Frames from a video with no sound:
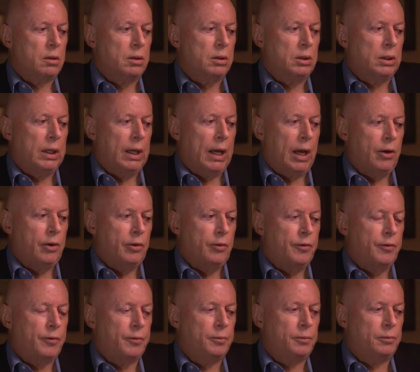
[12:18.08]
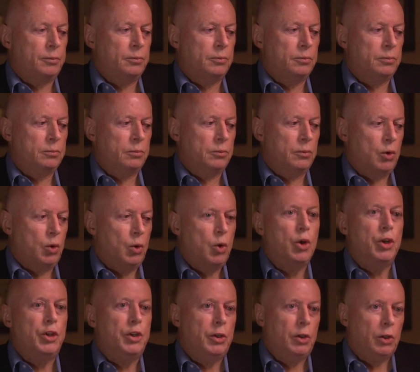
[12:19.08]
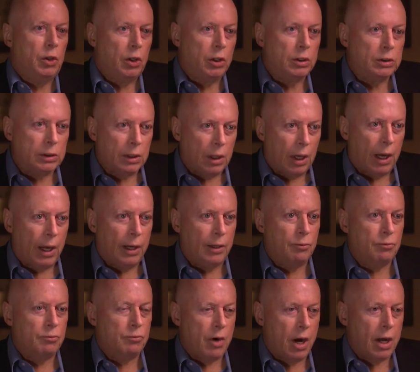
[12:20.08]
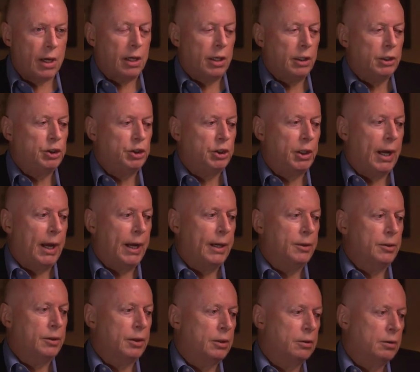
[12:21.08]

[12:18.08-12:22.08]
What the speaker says: cloud of ordure and wreckage, and